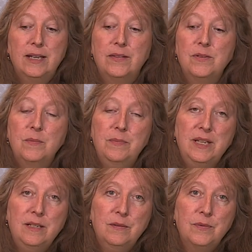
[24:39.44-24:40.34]
There's a
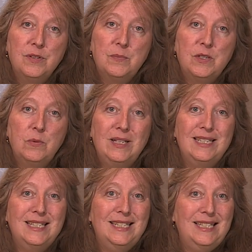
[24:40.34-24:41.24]
big difference
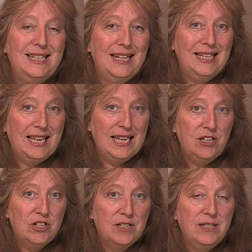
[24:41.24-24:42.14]
between
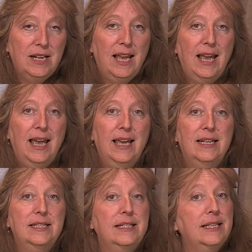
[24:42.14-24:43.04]
dedication
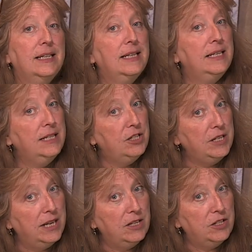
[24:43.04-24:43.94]
and
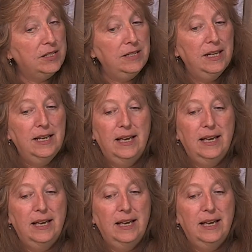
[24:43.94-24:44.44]
initiation,